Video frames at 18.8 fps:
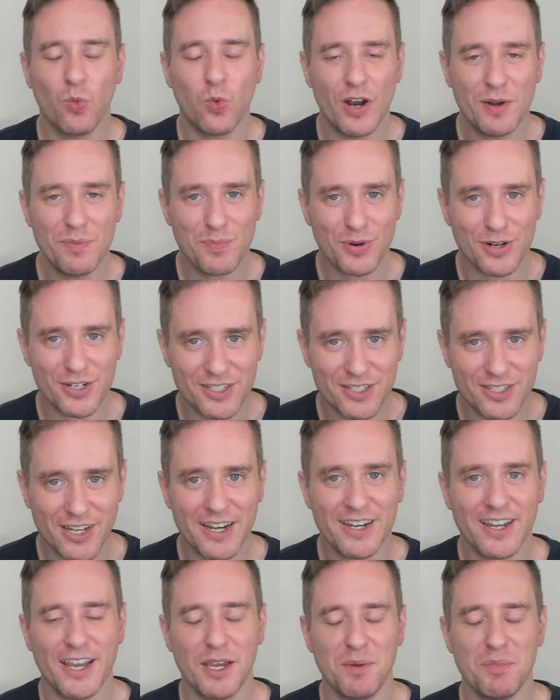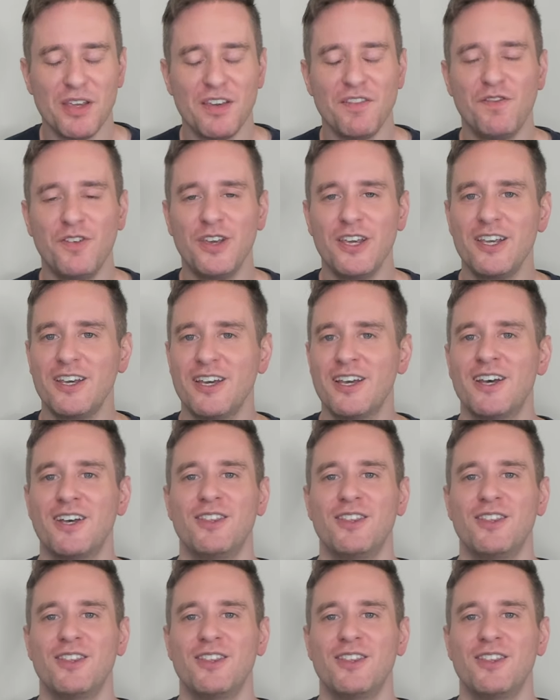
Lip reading: ABV.